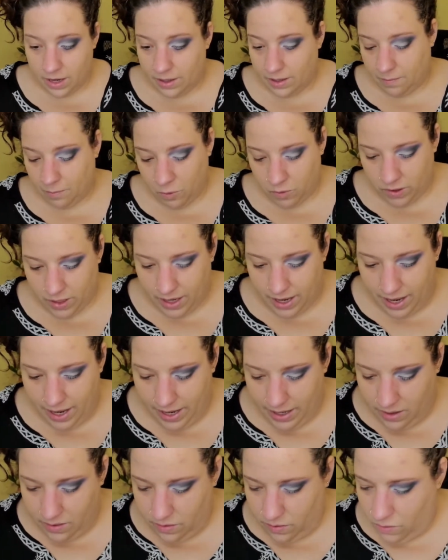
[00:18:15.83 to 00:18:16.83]
And I'm going to
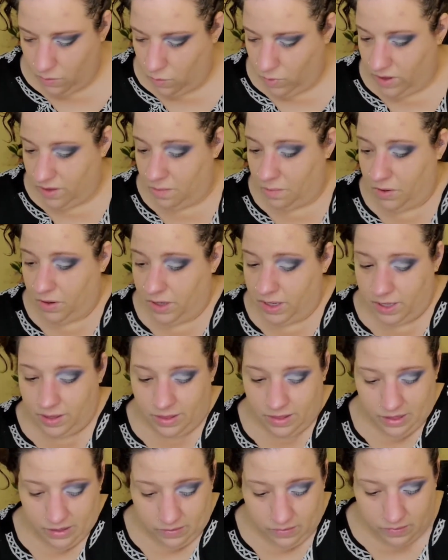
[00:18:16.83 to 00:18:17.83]
end with putting
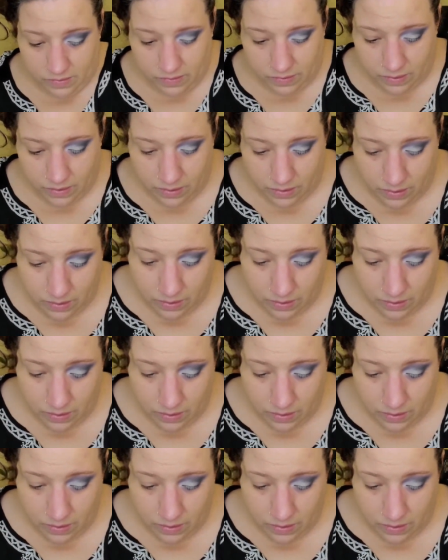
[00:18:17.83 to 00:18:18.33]
this